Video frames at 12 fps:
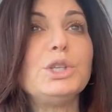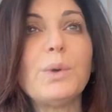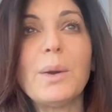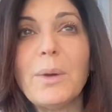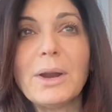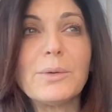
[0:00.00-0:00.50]
Do I
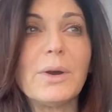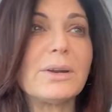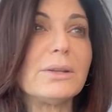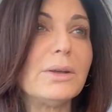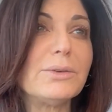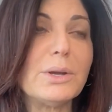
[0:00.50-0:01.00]
want to go on a
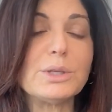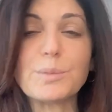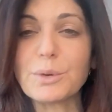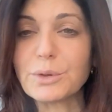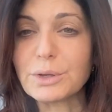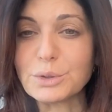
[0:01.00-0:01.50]
low dose
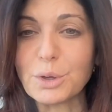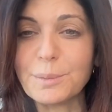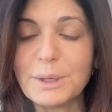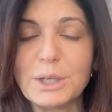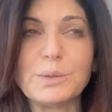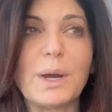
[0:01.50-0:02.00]
birth control
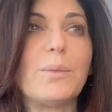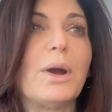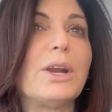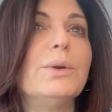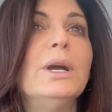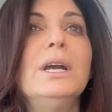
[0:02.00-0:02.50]
pill? Do I want
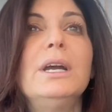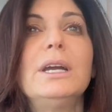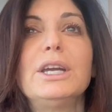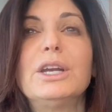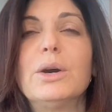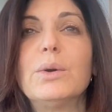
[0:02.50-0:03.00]

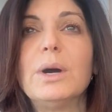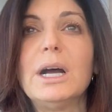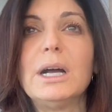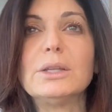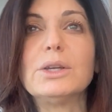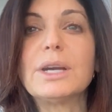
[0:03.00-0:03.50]

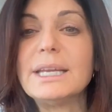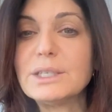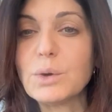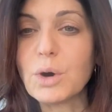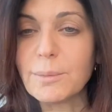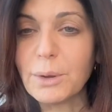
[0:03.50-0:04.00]
to, look into
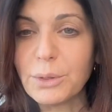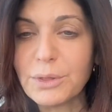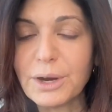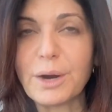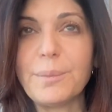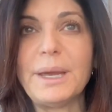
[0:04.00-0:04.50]
hormone
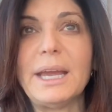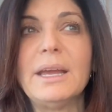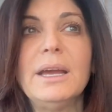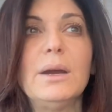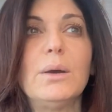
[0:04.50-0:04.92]
therapy?